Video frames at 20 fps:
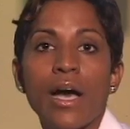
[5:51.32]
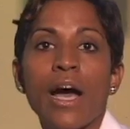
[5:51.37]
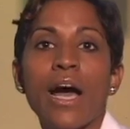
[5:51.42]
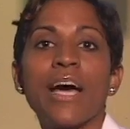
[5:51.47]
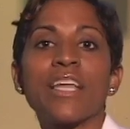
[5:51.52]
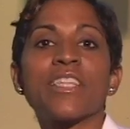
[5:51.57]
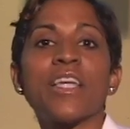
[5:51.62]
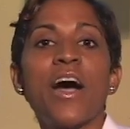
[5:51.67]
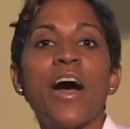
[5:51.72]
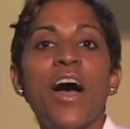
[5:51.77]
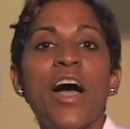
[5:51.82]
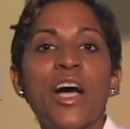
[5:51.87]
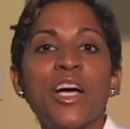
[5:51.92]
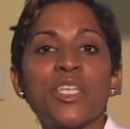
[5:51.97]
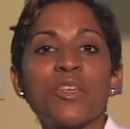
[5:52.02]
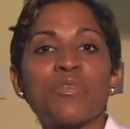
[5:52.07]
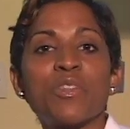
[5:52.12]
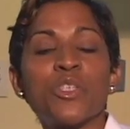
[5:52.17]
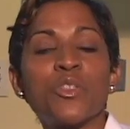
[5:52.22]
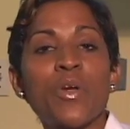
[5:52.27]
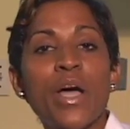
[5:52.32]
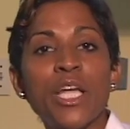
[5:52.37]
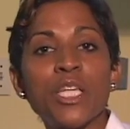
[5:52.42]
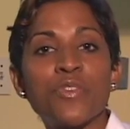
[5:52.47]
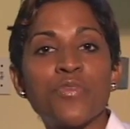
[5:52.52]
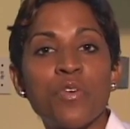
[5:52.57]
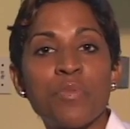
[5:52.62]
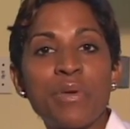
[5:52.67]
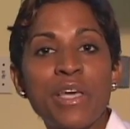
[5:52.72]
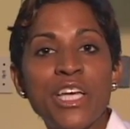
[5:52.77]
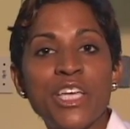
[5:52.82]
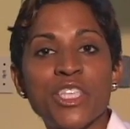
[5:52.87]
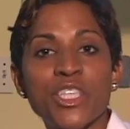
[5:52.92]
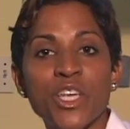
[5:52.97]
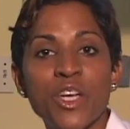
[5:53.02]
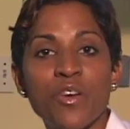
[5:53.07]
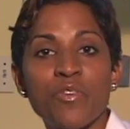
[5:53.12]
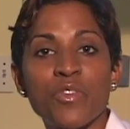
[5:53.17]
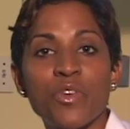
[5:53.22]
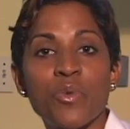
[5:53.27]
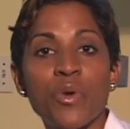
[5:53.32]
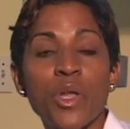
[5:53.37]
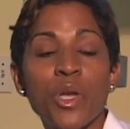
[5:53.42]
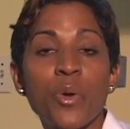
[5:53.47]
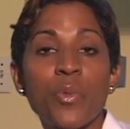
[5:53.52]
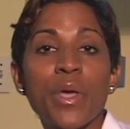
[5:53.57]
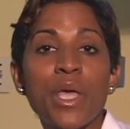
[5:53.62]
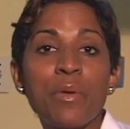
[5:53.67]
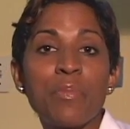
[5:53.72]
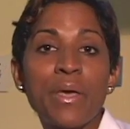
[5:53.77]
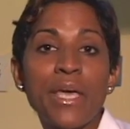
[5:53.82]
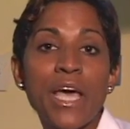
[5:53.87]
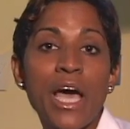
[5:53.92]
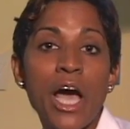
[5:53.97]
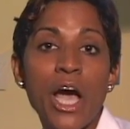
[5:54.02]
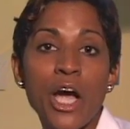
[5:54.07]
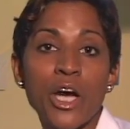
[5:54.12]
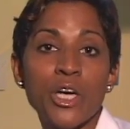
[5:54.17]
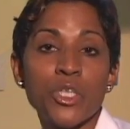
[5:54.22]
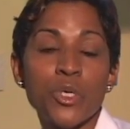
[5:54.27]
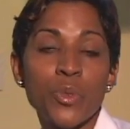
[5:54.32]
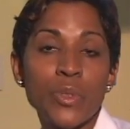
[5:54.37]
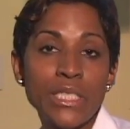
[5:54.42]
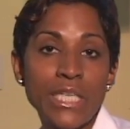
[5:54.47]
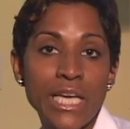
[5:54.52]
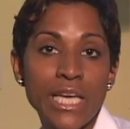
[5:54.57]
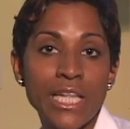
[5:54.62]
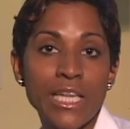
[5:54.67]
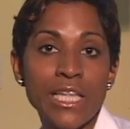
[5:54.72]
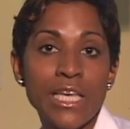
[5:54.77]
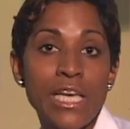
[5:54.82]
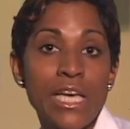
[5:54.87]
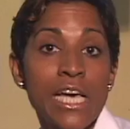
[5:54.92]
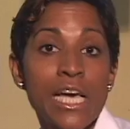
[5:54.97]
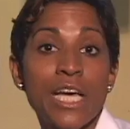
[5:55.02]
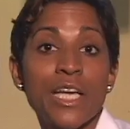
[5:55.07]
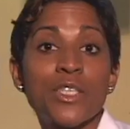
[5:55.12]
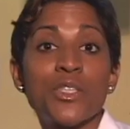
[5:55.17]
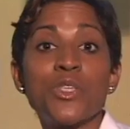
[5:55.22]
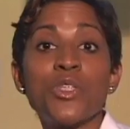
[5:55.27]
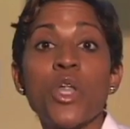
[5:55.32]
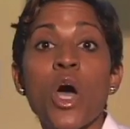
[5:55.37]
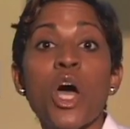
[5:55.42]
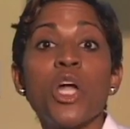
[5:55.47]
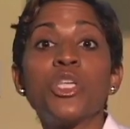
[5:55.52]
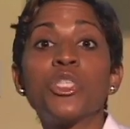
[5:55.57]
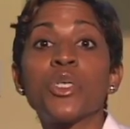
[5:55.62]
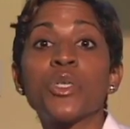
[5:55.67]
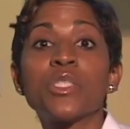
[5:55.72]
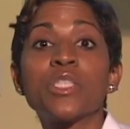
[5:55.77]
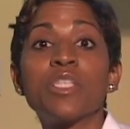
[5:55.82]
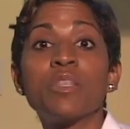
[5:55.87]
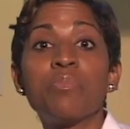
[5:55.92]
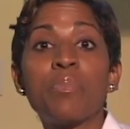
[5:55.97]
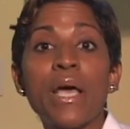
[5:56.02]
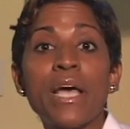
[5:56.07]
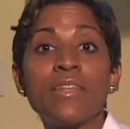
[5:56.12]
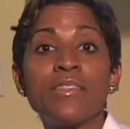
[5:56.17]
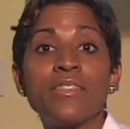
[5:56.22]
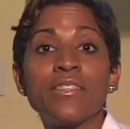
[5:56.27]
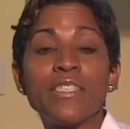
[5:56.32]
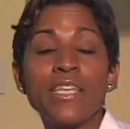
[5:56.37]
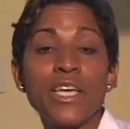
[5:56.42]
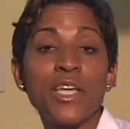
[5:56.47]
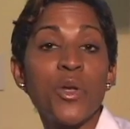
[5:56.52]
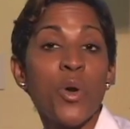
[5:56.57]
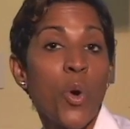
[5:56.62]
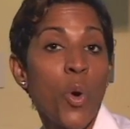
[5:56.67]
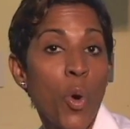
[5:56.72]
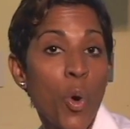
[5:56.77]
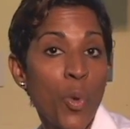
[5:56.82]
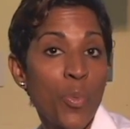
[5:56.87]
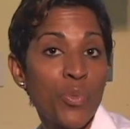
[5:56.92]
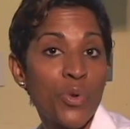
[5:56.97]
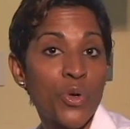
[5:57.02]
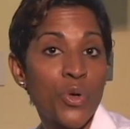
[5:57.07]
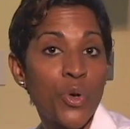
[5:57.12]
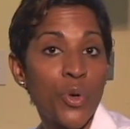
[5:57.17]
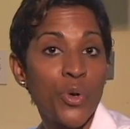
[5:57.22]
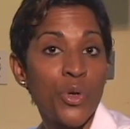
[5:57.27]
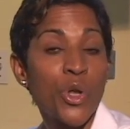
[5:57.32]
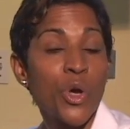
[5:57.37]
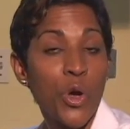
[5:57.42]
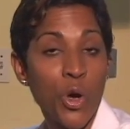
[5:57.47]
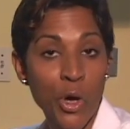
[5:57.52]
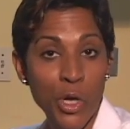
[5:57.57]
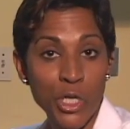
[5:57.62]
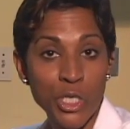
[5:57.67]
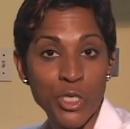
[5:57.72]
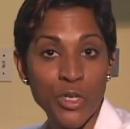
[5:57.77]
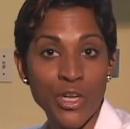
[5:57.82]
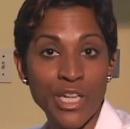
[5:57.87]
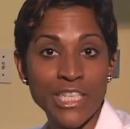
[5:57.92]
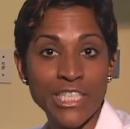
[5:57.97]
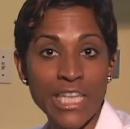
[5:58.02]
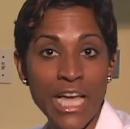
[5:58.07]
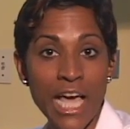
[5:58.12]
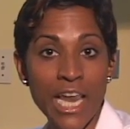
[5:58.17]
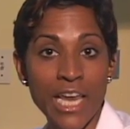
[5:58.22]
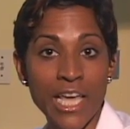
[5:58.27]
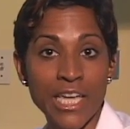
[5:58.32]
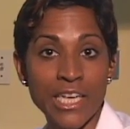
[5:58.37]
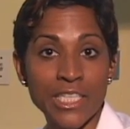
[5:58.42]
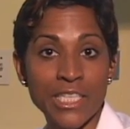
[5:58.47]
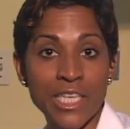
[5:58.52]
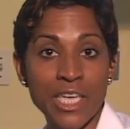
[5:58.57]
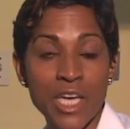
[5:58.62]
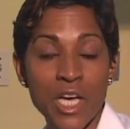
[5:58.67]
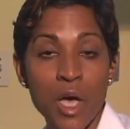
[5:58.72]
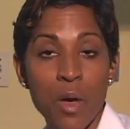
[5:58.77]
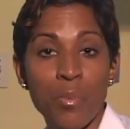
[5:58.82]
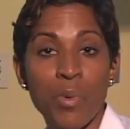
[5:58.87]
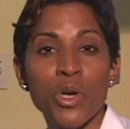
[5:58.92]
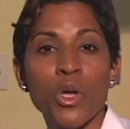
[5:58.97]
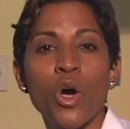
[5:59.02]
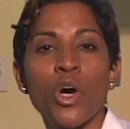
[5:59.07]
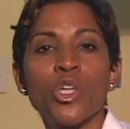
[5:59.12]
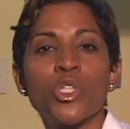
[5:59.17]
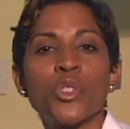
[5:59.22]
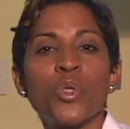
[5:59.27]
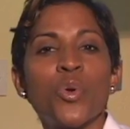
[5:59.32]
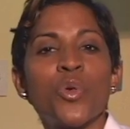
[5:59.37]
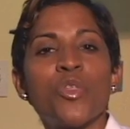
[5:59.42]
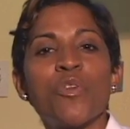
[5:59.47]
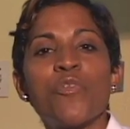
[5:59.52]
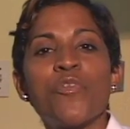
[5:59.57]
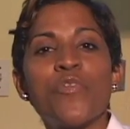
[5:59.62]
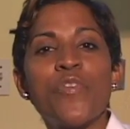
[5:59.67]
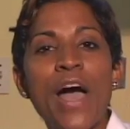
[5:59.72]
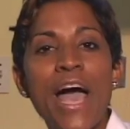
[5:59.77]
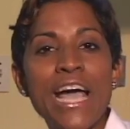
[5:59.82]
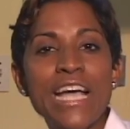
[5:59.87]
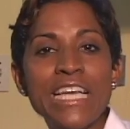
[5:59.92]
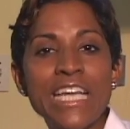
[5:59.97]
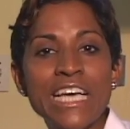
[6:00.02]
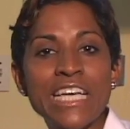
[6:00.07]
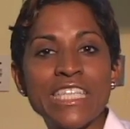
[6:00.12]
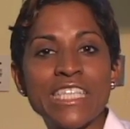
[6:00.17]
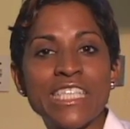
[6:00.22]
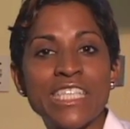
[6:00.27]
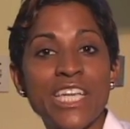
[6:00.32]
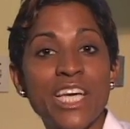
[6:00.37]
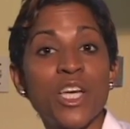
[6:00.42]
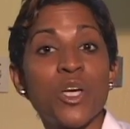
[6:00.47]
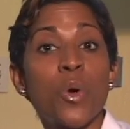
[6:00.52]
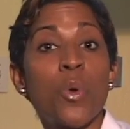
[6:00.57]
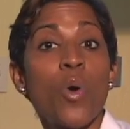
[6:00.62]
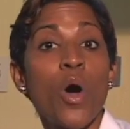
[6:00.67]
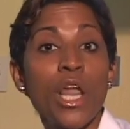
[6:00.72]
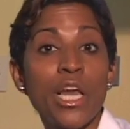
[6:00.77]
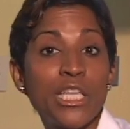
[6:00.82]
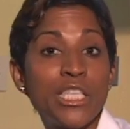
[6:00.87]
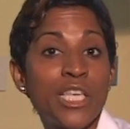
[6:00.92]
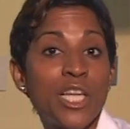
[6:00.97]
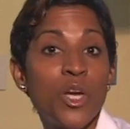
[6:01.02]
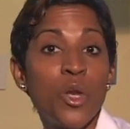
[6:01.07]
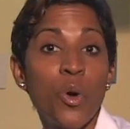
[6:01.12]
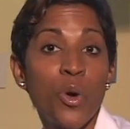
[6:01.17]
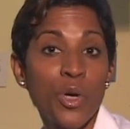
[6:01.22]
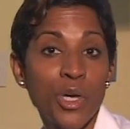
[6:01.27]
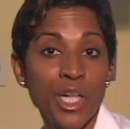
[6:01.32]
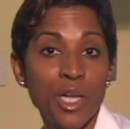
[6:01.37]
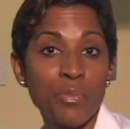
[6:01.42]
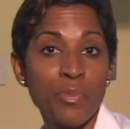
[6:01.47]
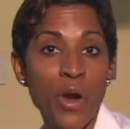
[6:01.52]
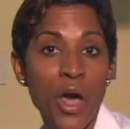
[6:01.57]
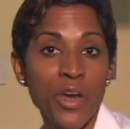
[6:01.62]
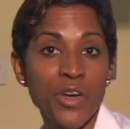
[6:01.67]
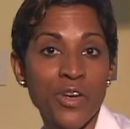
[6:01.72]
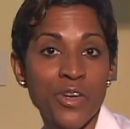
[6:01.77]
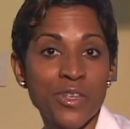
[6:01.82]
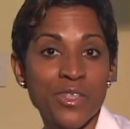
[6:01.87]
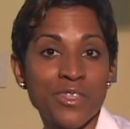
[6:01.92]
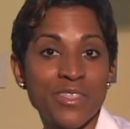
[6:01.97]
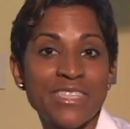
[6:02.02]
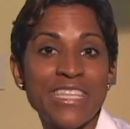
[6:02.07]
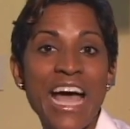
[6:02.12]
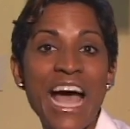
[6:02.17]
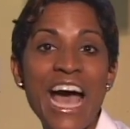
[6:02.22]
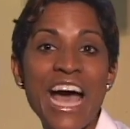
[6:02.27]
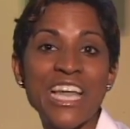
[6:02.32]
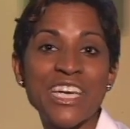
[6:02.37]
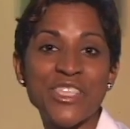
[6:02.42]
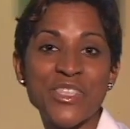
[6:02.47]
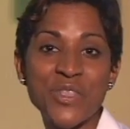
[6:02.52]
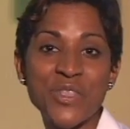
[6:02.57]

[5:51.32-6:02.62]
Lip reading: At the heart of the transformation of the Runaway Bay Heart Hotel is not just the best in homegrown cultural talent, but also the finest in quality local products and